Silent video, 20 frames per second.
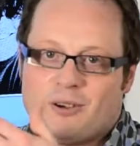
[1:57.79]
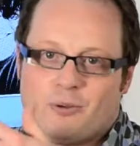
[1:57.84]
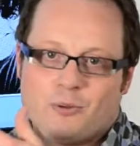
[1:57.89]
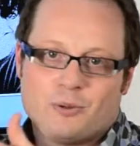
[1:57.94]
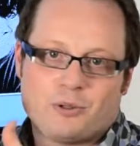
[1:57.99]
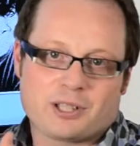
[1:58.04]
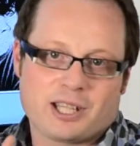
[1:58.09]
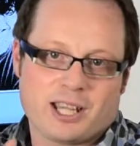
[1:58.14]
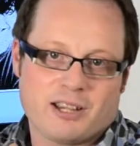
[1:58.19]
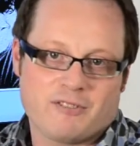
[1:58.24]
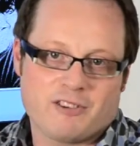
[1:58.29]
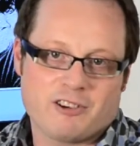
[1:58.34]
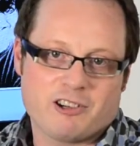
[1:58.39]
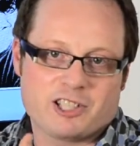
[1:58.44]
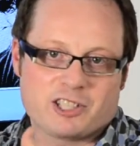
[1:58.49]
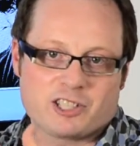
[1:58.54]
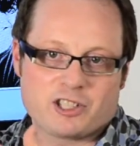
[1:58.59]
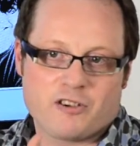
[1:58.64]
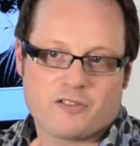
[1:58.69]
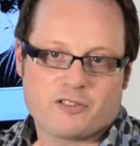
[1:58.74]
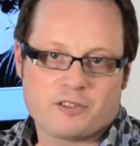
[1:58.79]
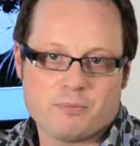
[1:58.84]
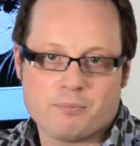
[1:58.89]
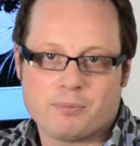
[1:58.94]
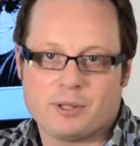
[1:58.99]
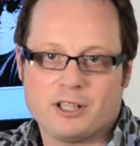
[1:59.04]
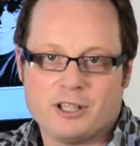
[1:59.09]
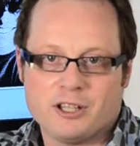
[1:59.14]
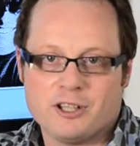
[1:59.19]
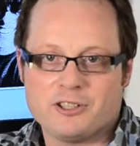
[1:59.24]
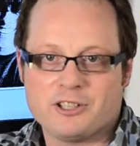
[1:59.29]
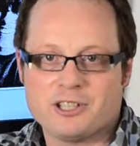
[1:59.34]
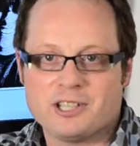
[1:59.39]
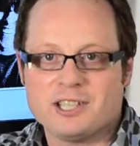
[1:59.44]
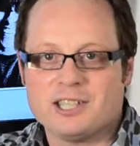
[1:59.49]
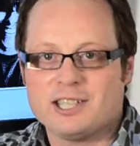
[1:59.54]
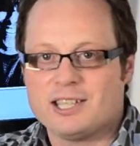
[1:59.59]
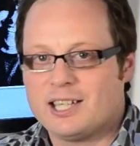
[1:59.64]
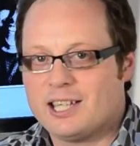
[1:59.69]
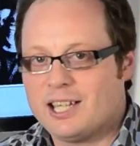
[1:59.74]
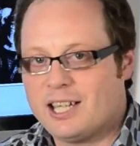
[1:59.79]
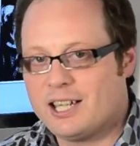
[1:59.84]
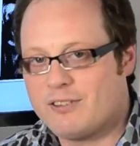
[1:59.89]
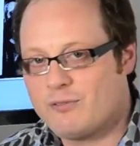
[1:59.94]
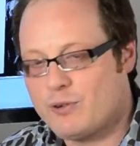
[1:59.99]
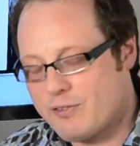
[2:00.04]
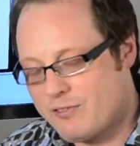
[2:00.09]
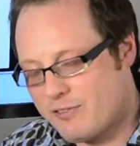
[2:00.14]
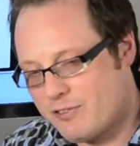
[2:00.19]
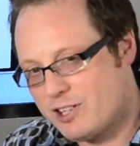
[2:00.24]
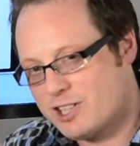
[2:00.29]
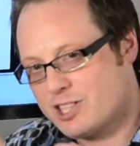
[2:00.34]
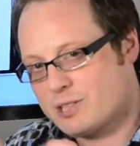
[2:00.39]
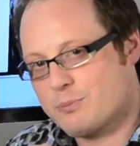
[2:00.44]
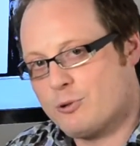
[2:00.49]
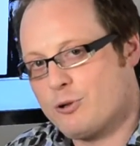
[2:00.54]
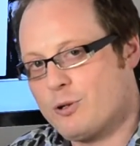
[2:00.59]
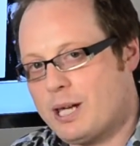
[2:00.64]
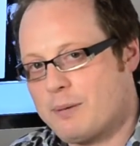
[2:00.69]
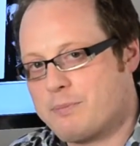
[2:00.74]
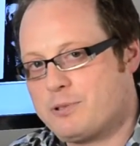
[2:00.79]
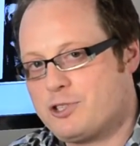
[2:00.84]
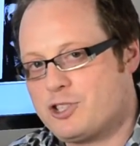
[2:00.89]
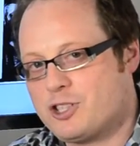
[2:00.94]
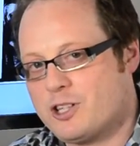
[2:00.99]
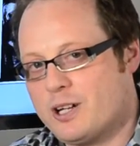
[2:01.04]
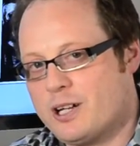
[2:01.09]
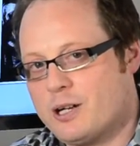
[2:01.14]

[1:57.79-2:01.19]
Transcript: will get very soft and blurred. If we have a very small aperture,